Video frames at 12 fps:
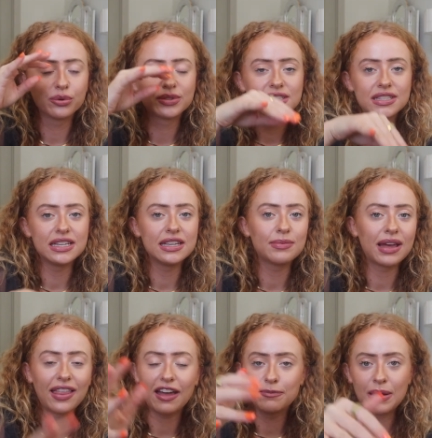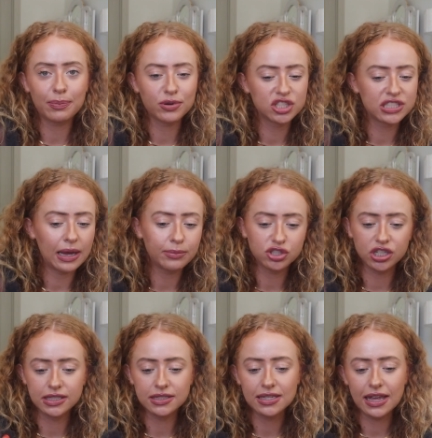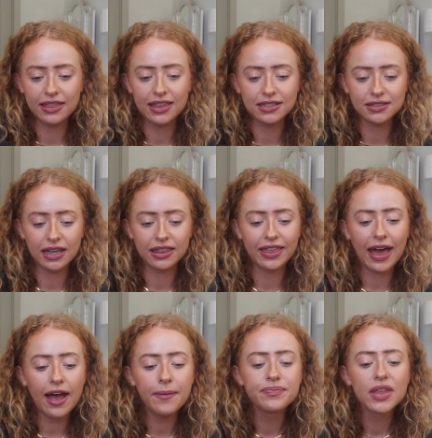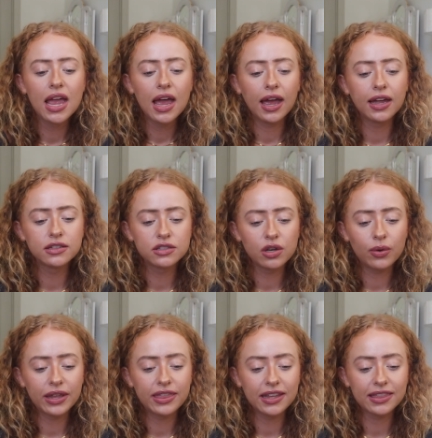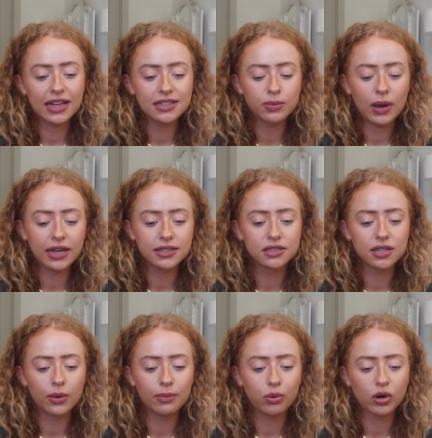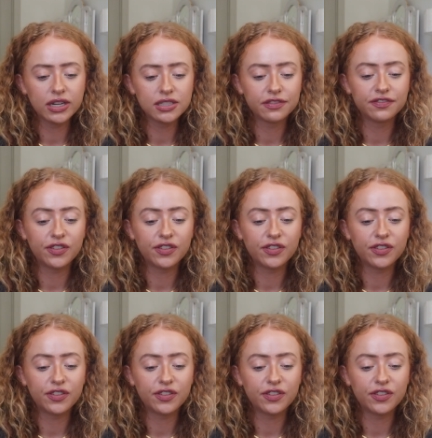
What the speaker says: see my life, my perceptions, and things like that. And so I think that's why it's so important to